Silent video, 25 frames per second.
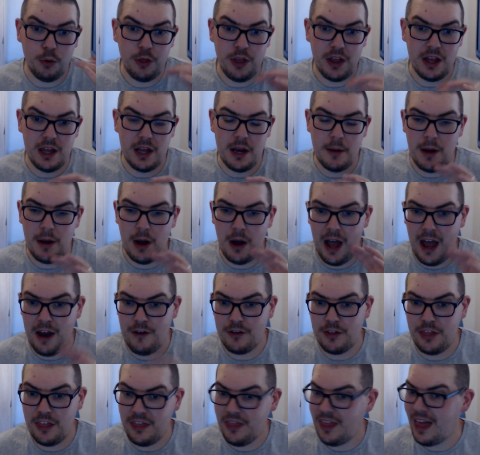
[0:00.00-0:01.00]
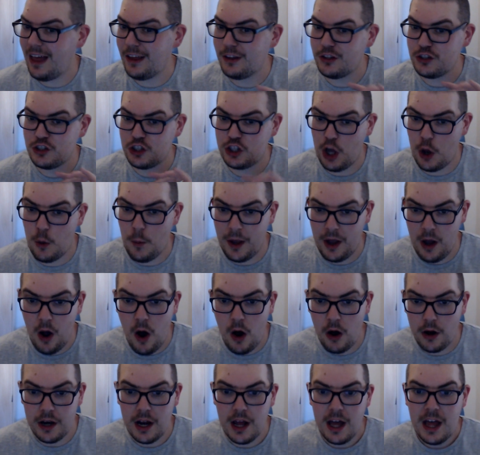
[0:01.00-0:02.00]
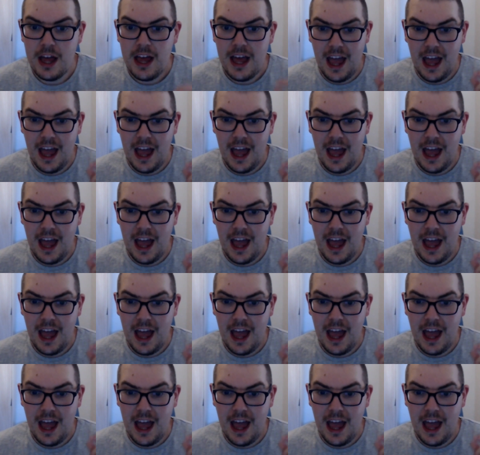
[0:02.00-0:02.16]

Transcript: thinking about everything that is going on